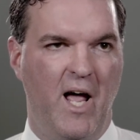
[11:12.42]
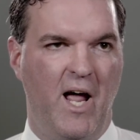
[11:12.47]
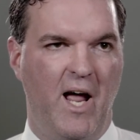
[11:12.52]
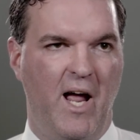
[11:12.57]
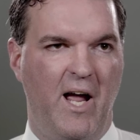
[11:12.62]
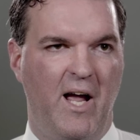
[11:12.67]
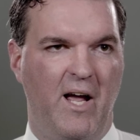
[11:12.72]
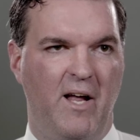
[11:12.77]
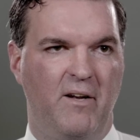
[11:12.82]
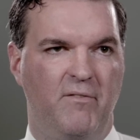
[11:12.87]

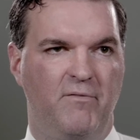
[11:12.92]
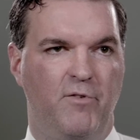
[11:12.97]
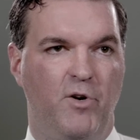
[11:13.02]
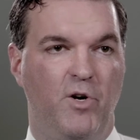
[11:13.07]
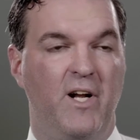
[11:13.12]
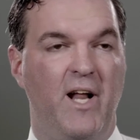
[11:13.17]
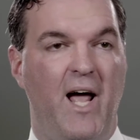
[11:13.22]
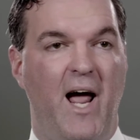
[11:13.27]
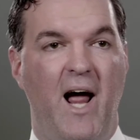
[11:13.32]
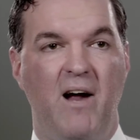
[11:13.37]
And
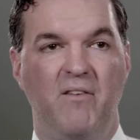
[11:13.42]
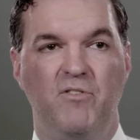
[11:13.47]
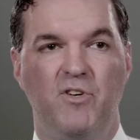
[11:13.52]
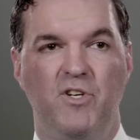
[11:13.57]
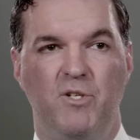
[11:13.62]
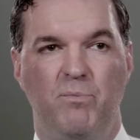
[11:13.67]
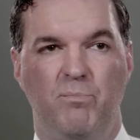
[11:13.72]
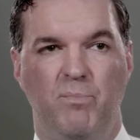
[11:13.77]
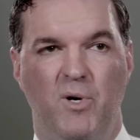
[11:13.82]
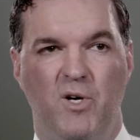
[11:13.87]
for an
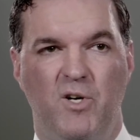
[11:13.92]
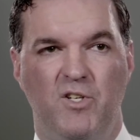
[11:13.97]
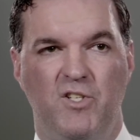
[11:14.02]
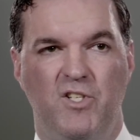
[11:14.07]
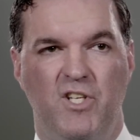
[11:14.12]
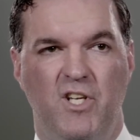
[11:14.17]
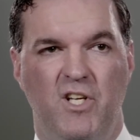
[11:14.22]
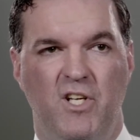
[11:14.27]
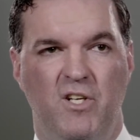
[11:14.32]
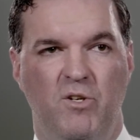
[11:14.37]
average
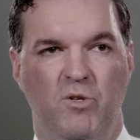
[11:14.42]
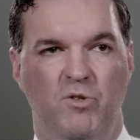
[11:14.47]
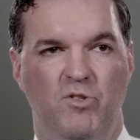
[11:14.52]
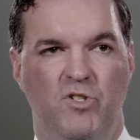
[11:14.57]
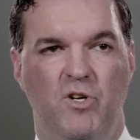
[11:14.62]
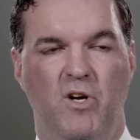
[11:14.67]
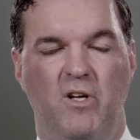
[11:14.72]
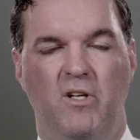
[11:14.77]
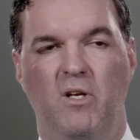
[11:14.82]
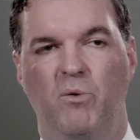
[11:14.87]
person who's
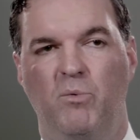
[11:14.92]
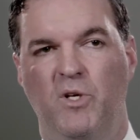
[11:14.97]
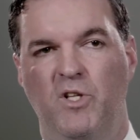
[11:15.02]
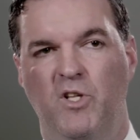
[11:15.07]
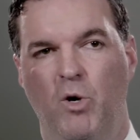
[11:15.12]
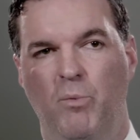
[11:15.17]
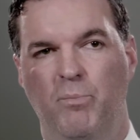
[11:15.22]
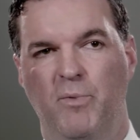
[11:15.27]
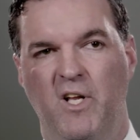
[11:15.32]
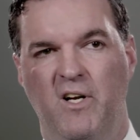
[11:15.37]
struggling with
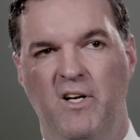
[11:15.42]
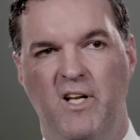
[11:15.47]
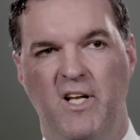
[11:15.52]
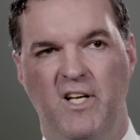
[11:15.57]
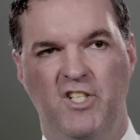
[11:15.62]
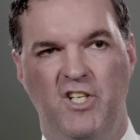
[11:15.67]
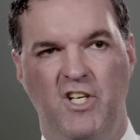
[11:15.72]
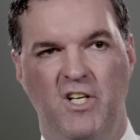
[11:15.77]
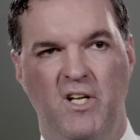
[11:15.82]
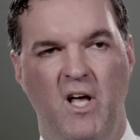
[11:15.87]
opiate
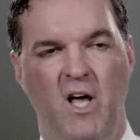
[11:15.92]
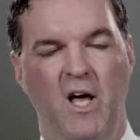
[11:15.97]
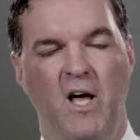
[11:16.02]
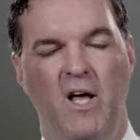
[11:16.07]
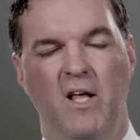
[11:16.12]
addiction,